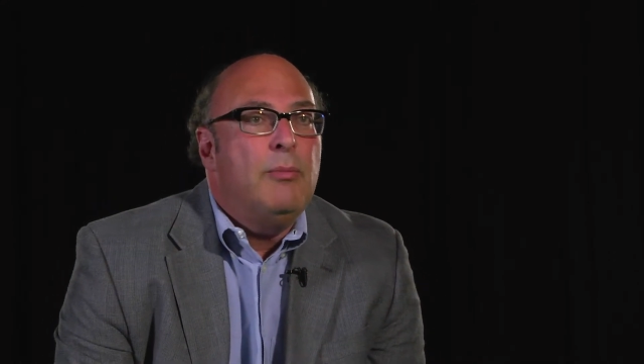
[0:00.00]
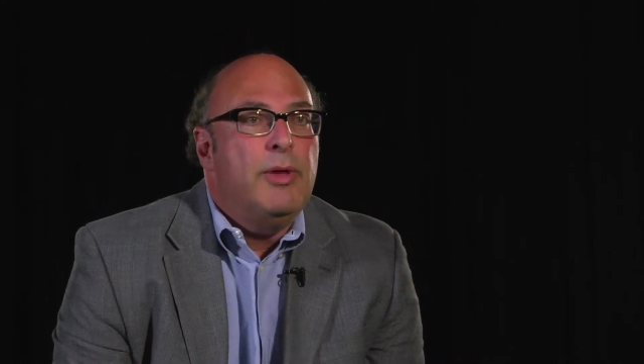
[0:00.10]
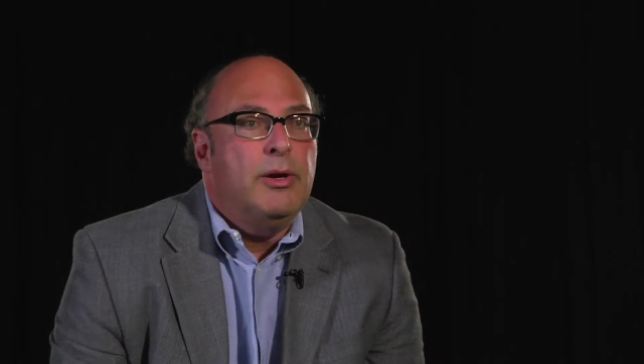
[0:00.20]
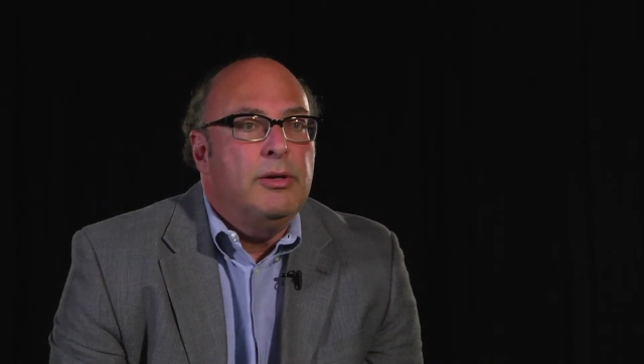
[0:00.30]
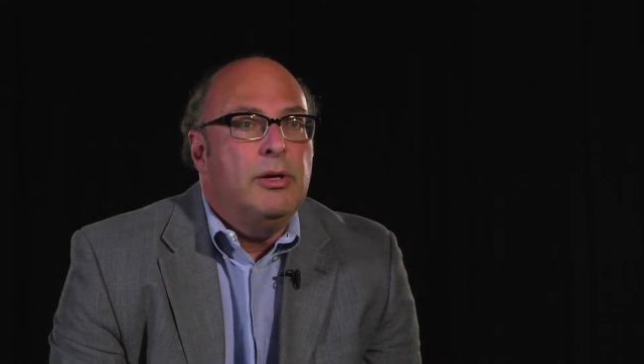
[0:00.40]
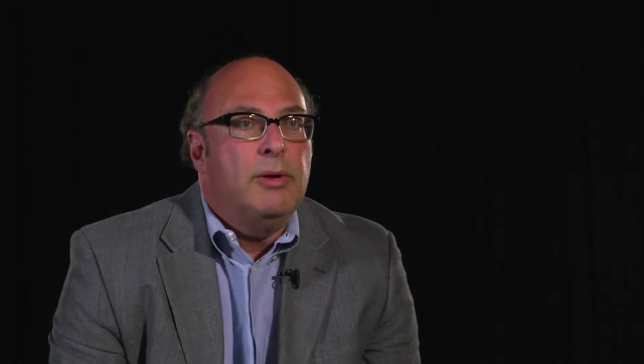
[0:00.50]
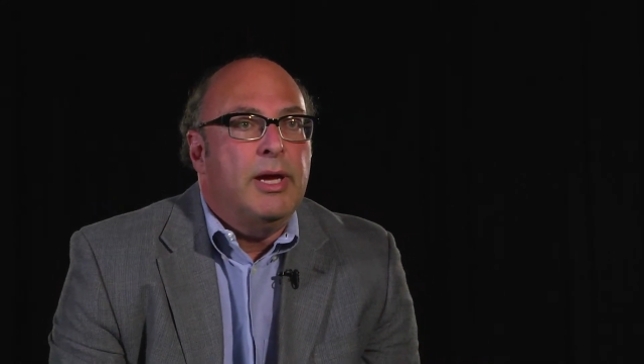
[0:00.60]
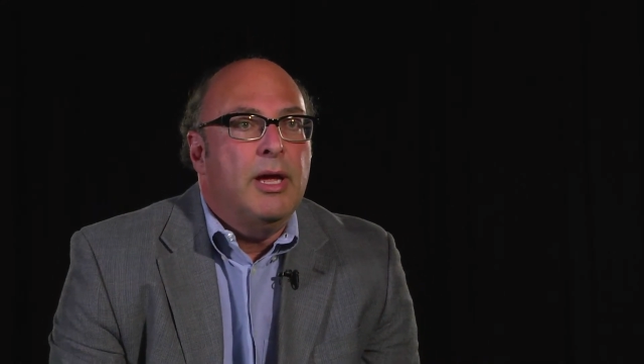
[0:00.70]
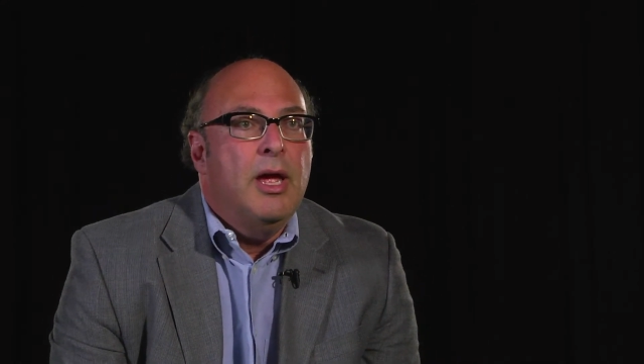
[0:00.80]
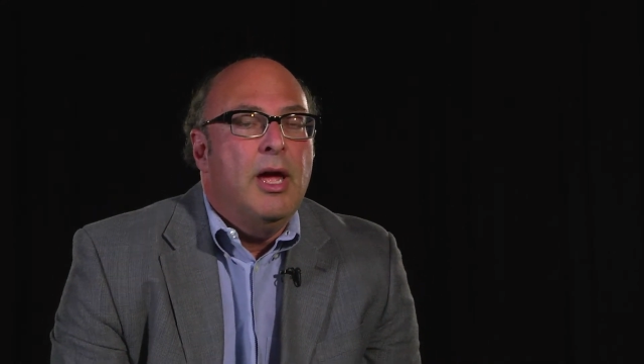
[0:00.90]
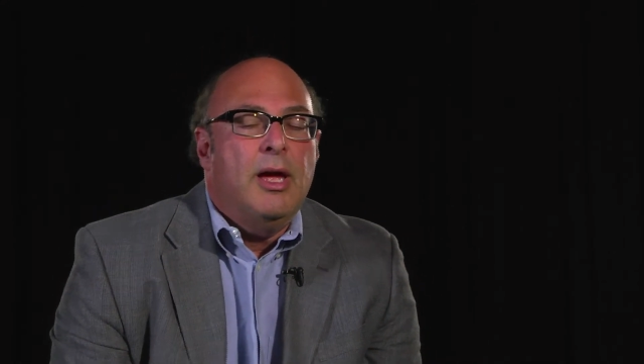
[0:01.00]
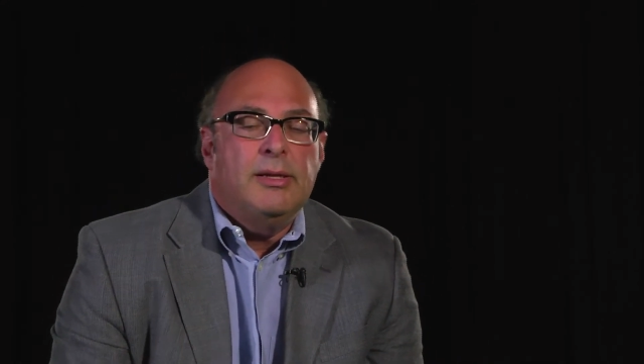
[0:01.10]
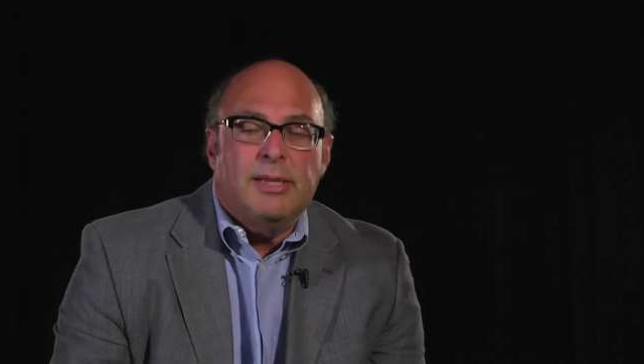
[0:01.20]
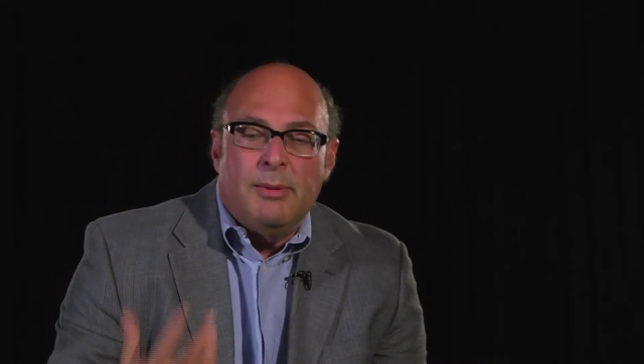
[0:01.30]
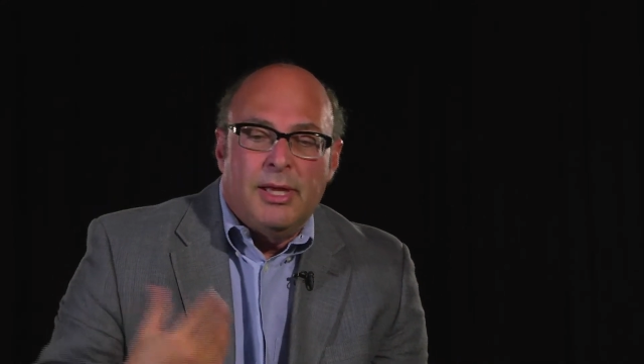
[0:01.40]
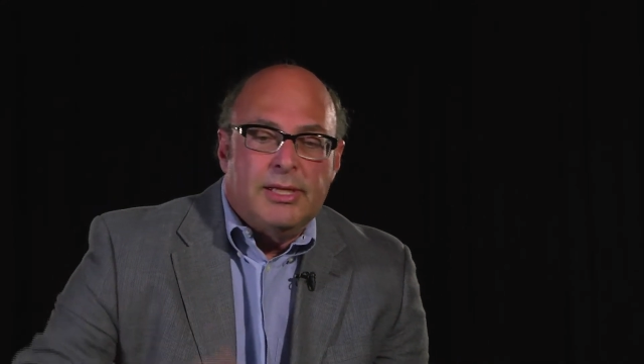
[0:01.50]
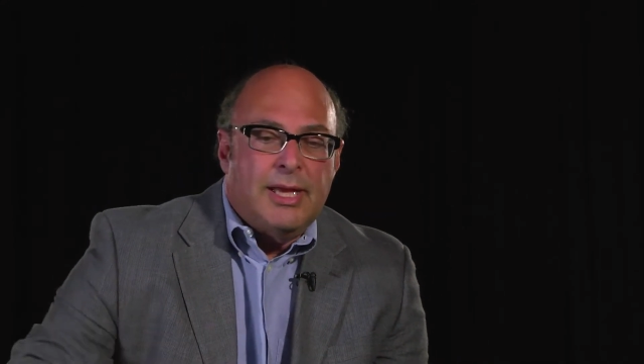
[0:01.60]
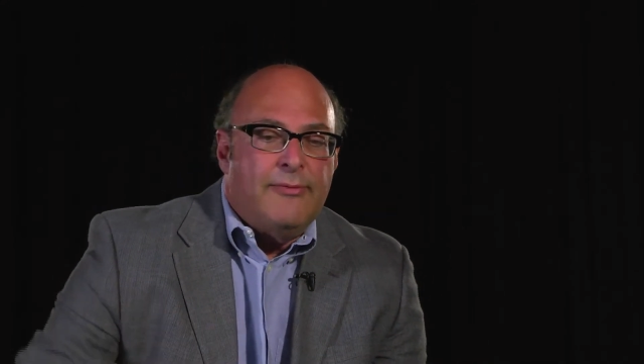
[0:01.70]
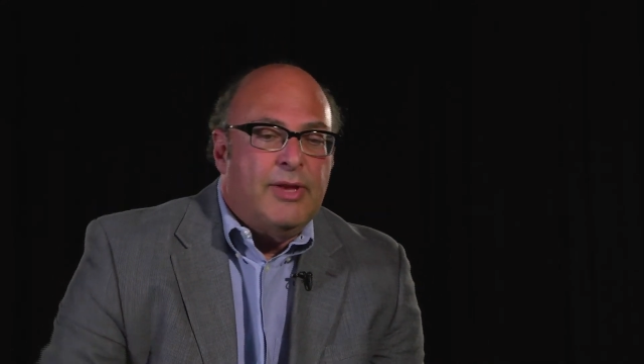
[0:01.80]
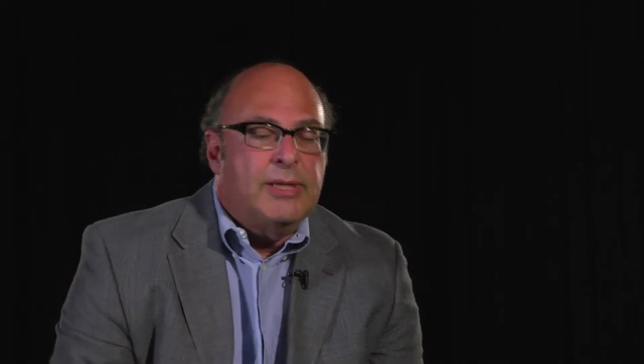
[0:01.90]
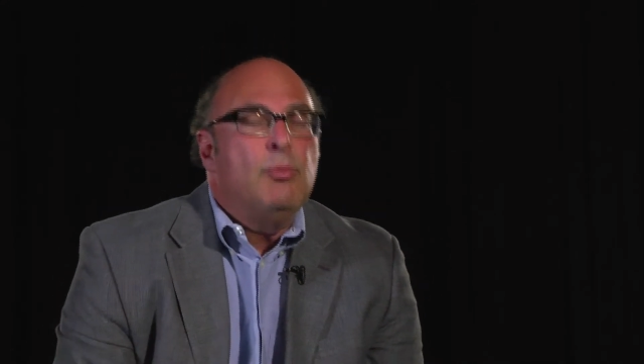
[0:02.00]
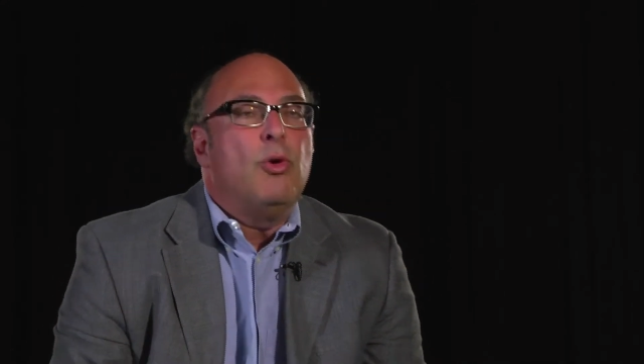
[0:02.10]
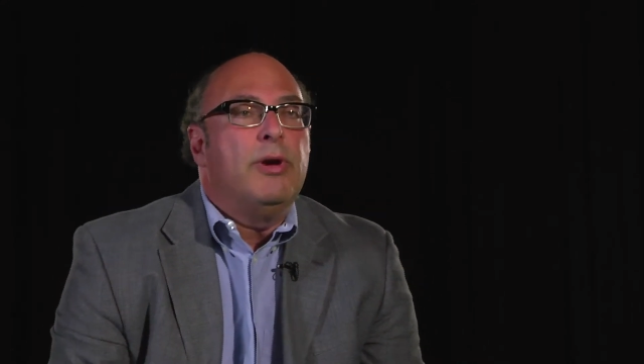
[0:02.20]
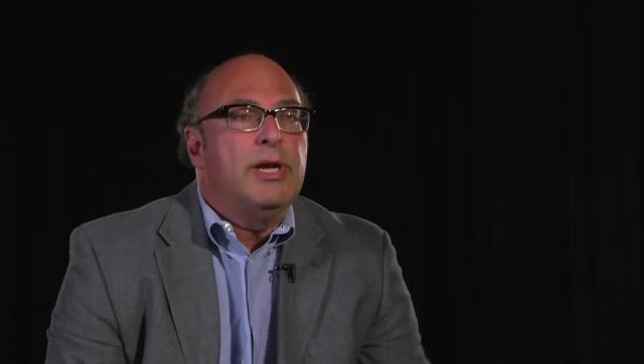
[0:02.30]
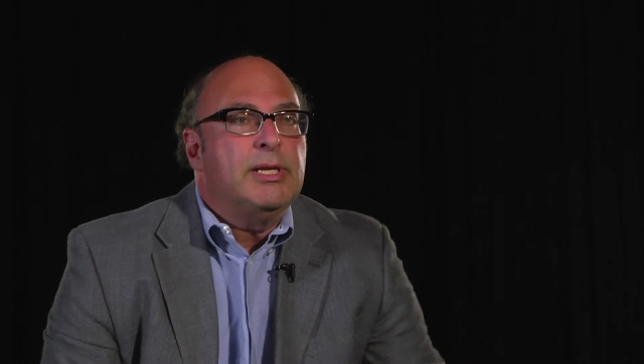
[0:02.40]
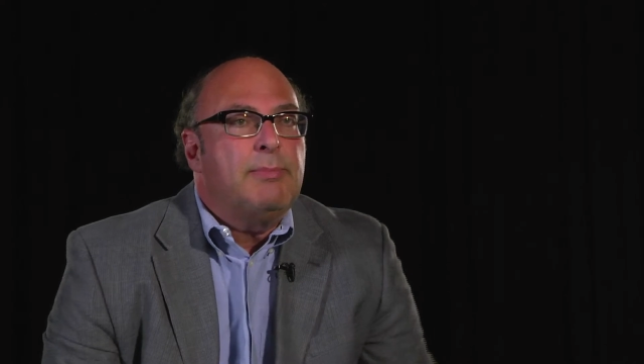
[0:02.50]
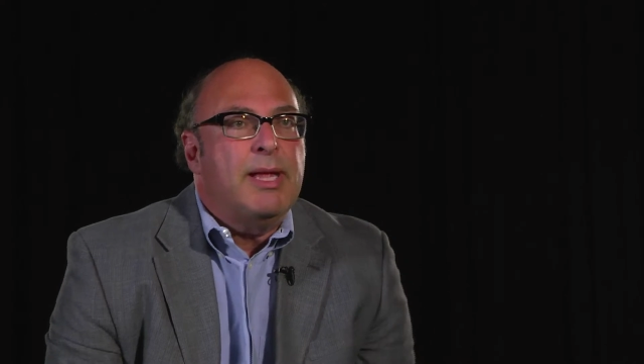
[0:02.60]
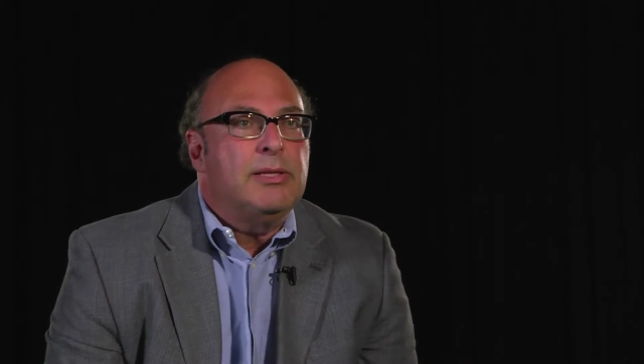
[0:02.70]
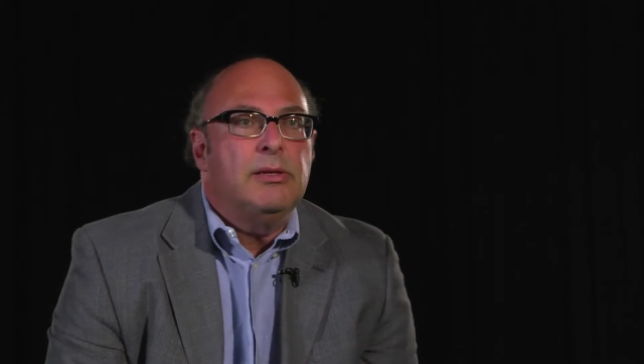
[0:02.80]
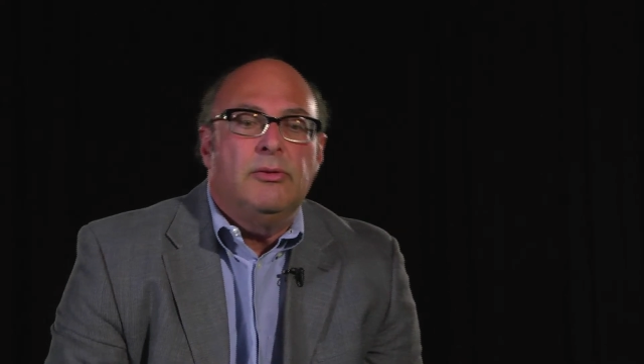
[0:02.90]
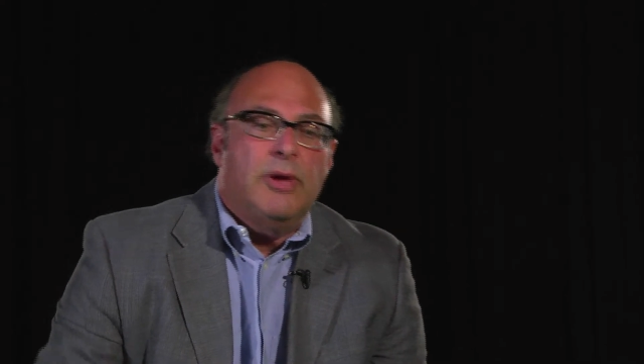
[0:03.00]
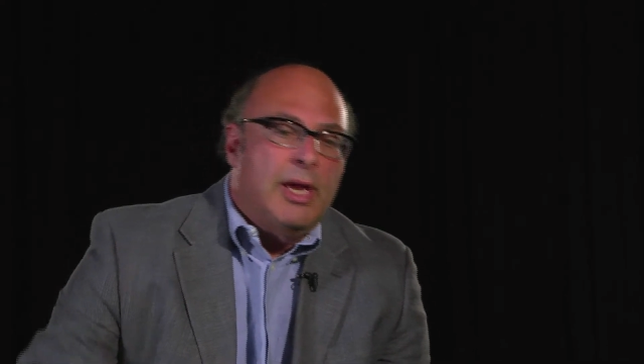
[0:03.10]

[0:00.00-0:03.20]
they're doing. Some of the stuff that's more inexpensive,